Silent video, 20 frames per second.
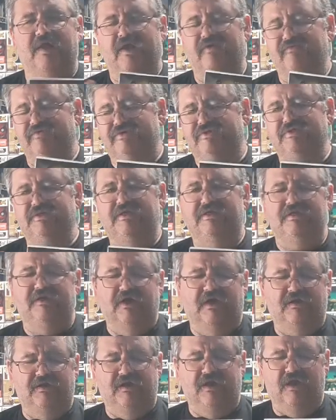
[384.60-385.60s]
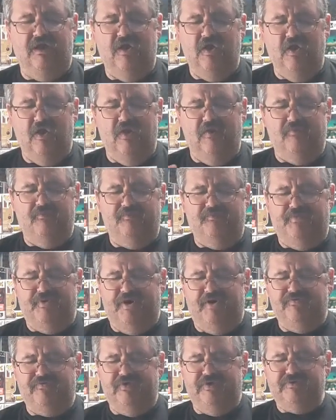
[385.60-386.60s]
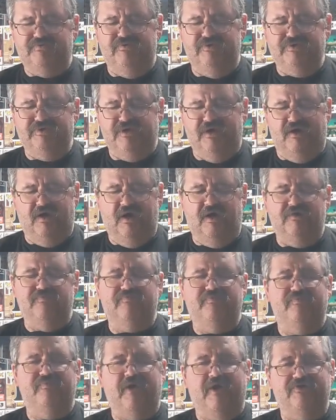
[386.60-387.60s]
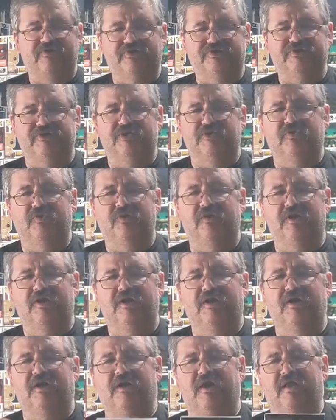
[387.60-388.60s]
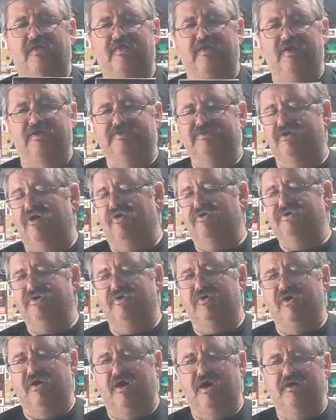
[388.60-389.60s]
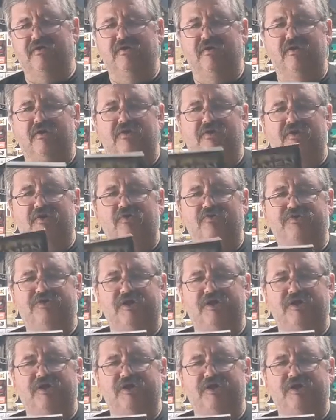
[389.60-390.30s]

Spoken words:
that I haven't seen yet. But this one's got Patrick Stewart in it, and then it's also got Hugh